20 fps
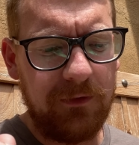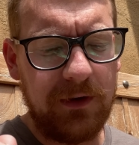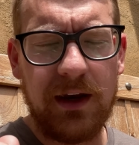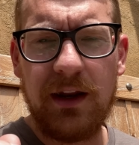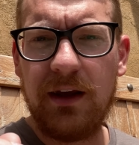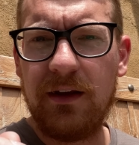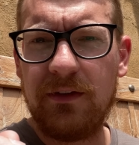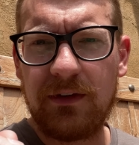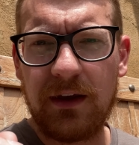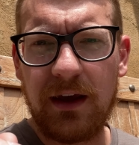it
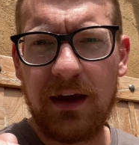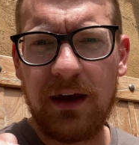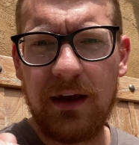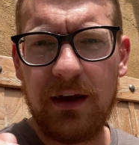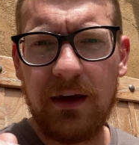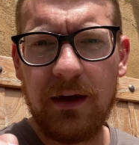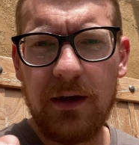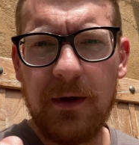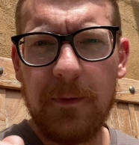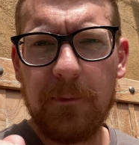is
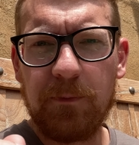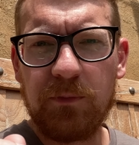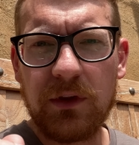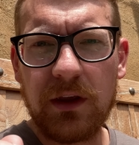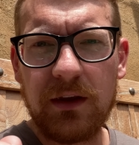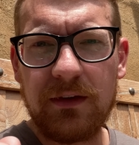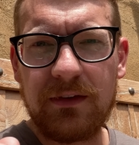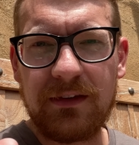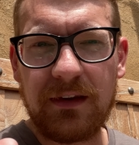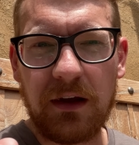a
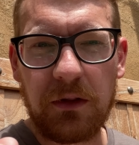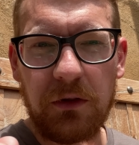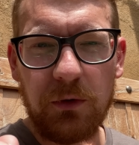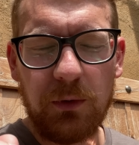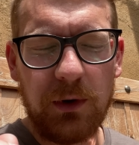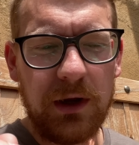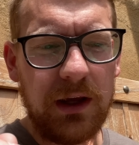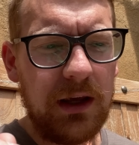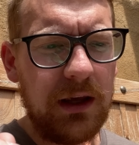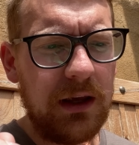
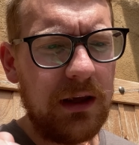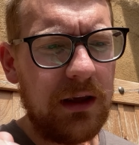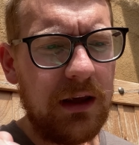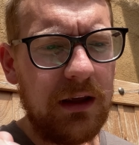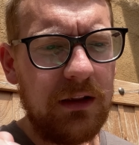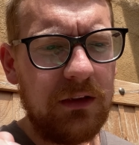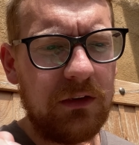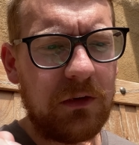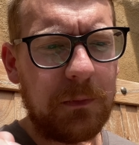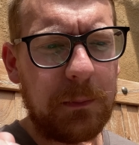
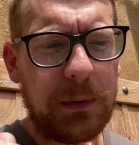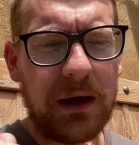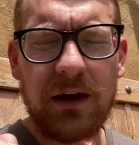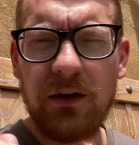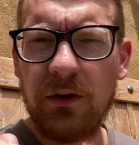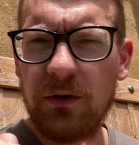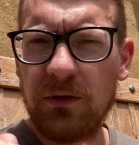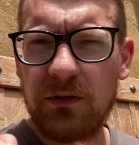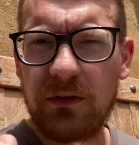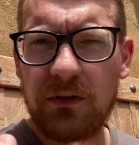
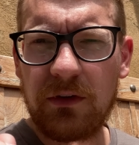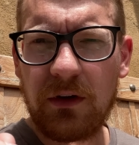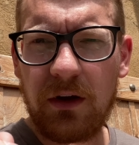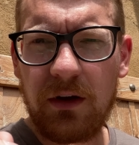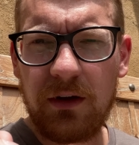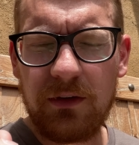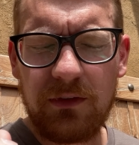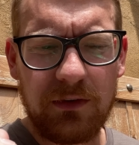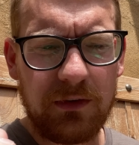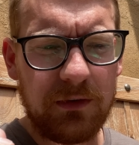celery-inspired
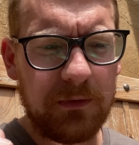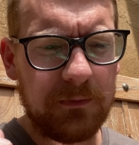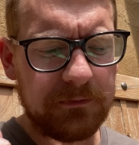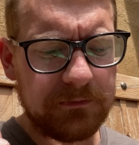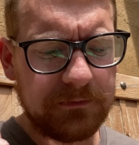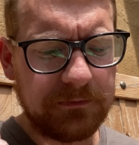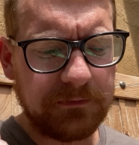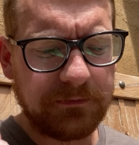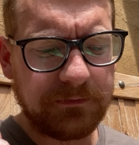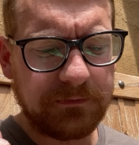sauce
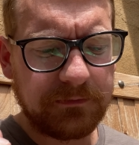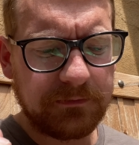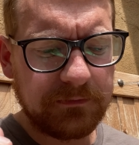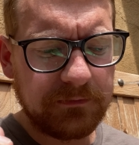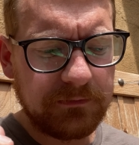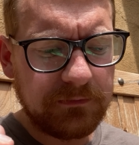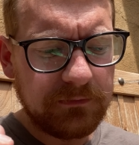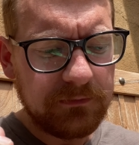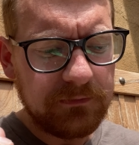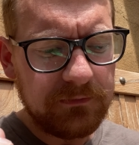
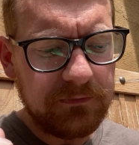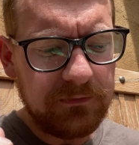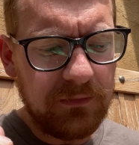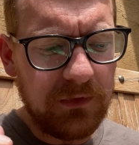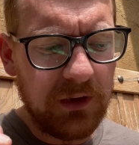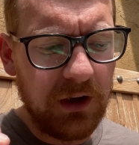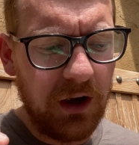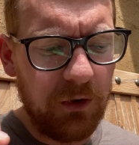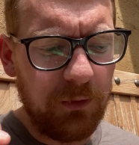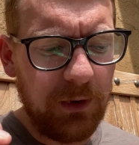
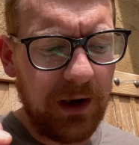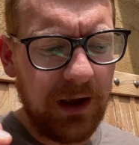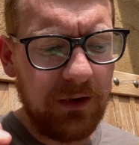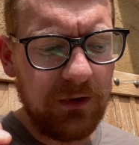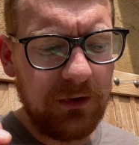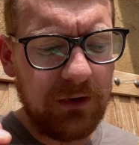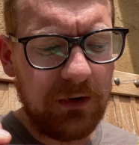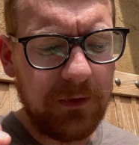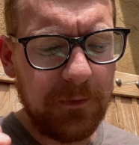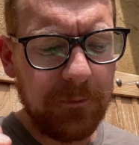
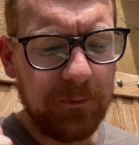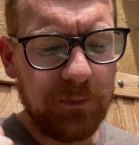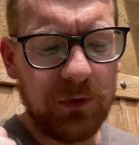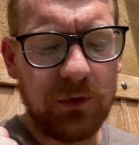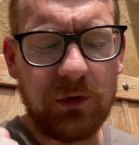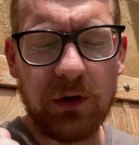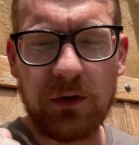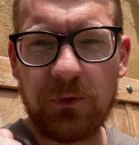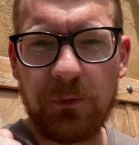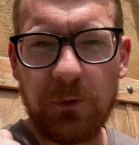around,
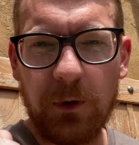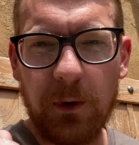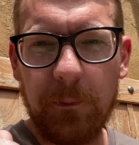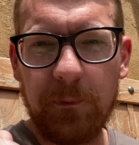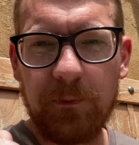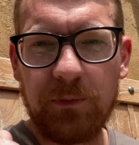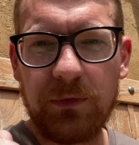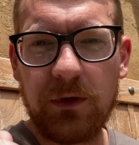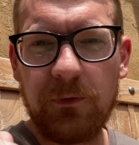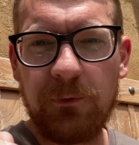just
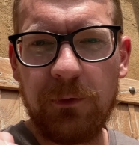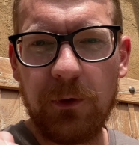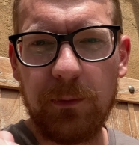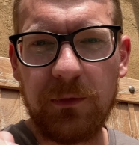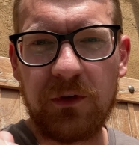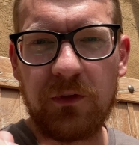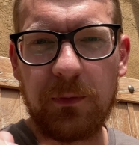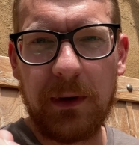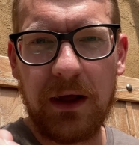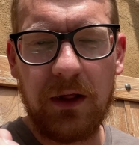from
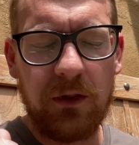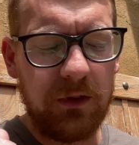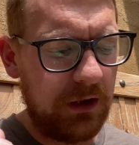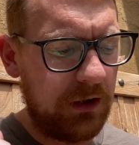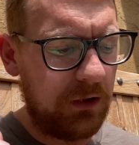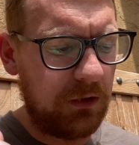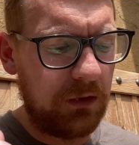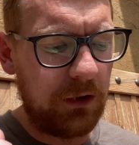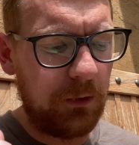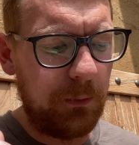smell and
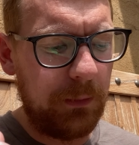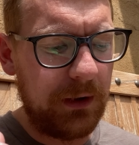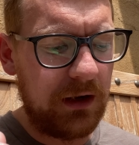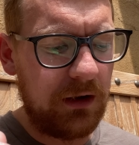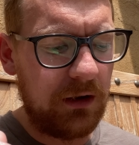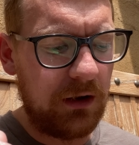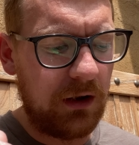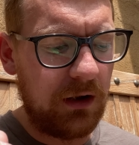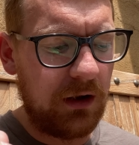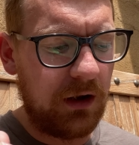a little bit
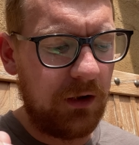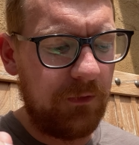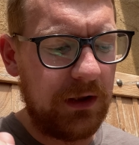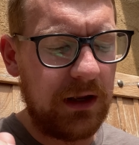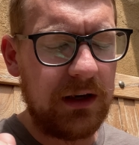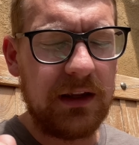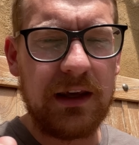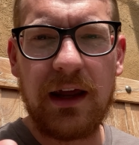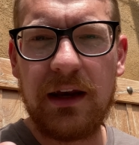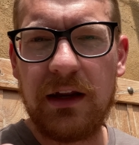of
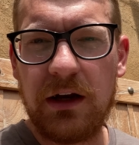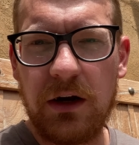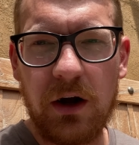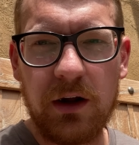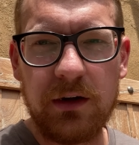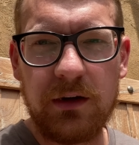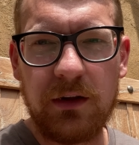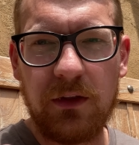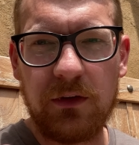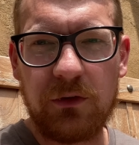it getting
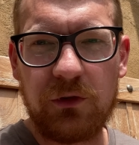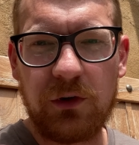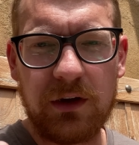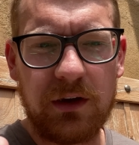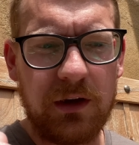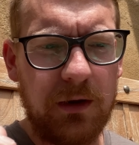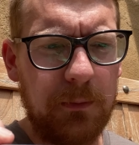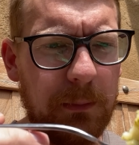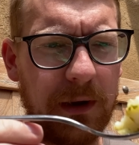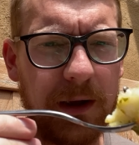onto the
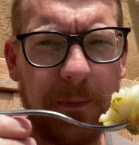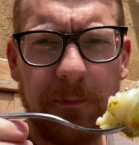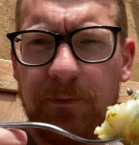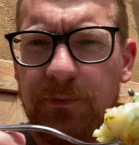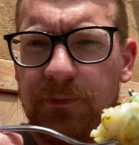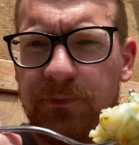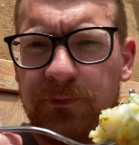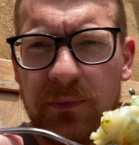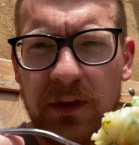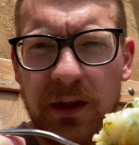chicken. But
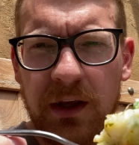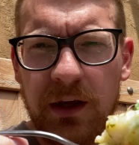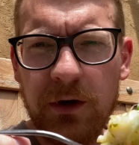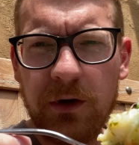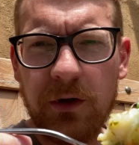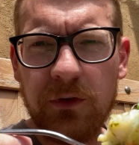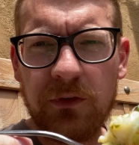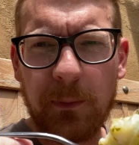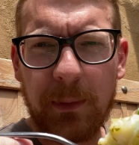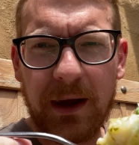here
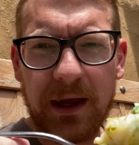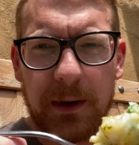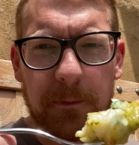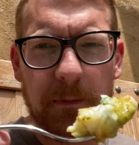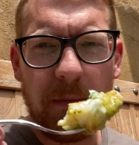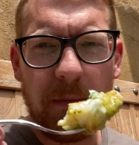goes the bite.